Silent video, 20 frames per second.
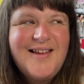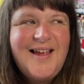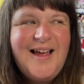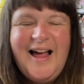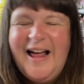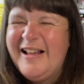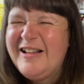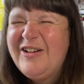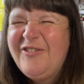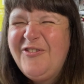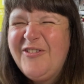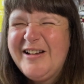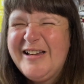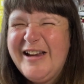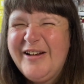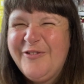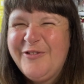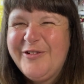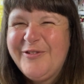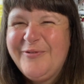I love
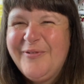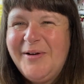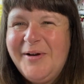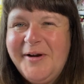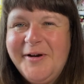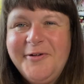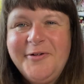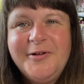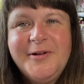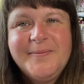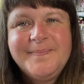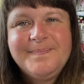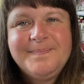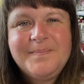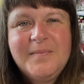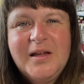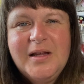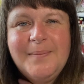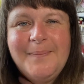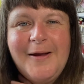Adele's videos.
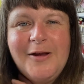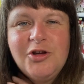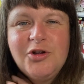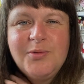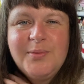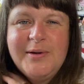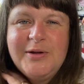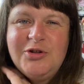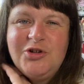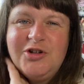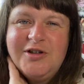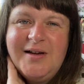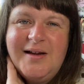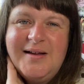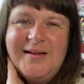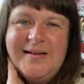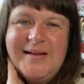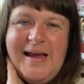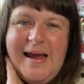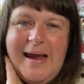Especially when she does,